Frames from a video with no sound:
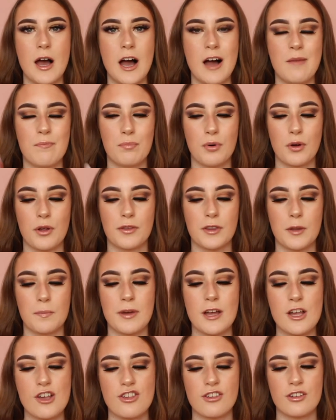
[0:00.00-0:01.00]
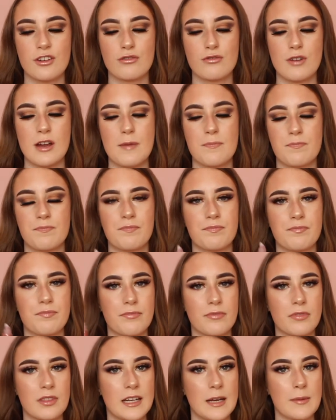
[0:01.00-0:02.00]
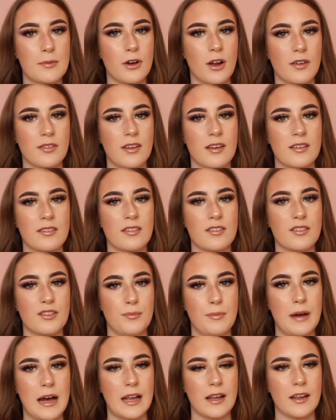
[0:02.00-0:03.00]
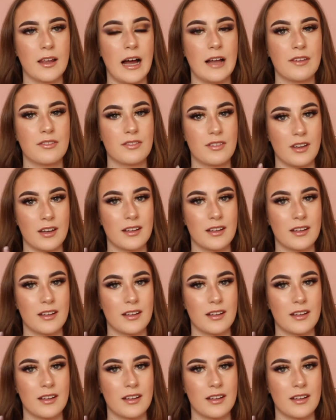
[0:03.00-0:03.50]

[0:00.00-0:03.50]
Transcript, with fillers: um, but the peaches and cream lip glosses smell and